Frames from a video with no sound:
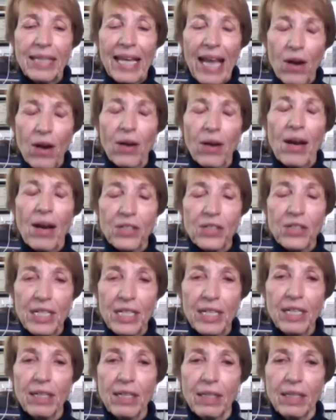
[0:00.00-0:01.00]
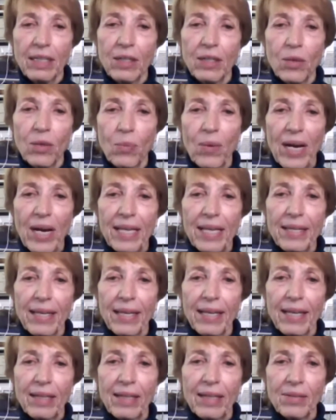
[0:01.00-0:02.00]
they are articulate in a way
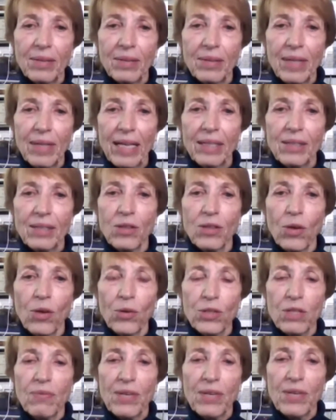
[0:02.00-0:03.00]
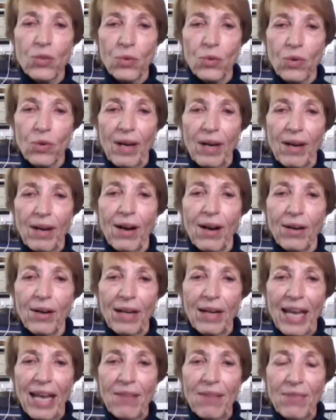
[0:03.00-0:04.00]
that that those of us who are,
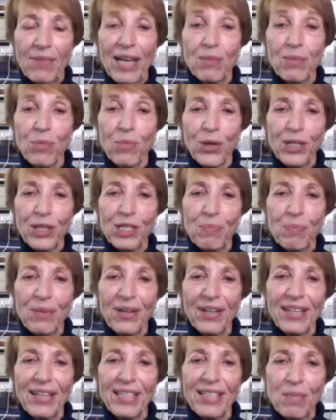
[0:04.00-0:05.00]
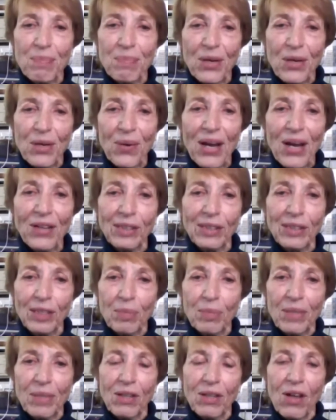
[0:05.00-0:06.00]
are have had more experience and been around a
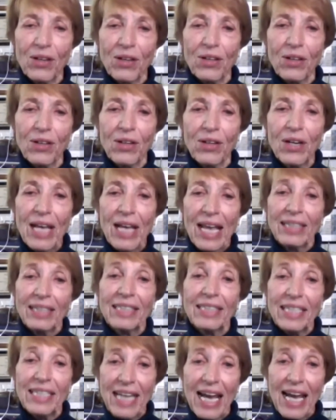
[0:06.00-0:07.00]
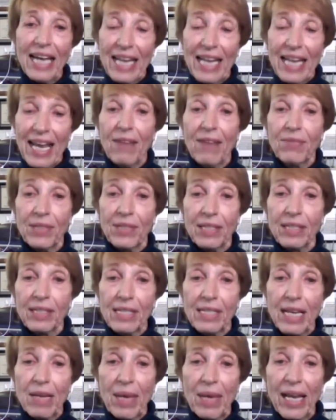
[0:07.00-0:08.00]
little bit longer did not have at the
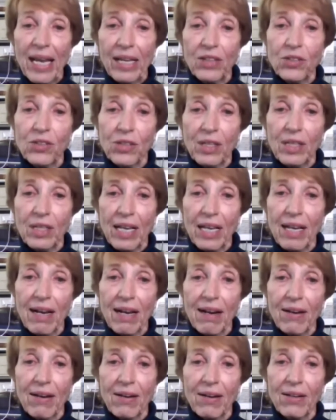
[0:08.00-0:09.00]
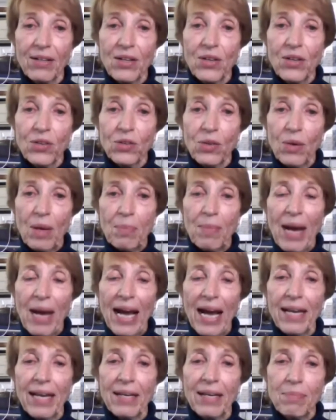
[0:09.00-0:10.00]
same age that they are. So
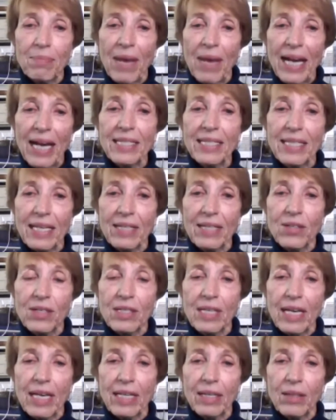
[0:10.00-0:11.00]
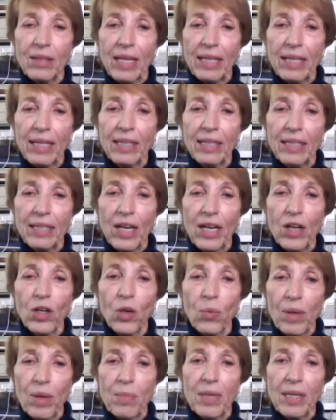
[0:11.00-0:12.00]
my my sense is that that the
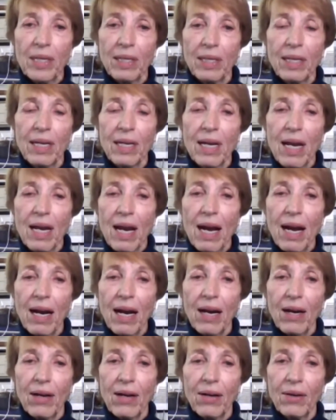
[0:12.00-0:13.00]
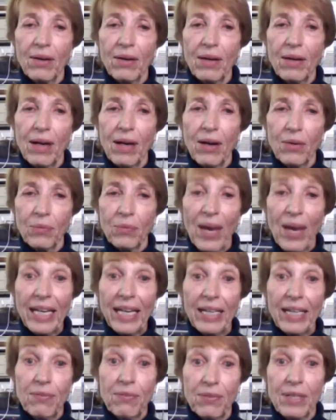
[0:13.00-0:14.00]
younger women are are
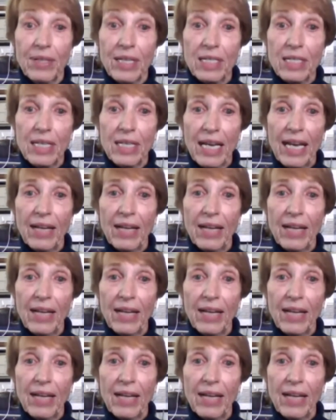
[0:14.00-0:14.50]
ready for this,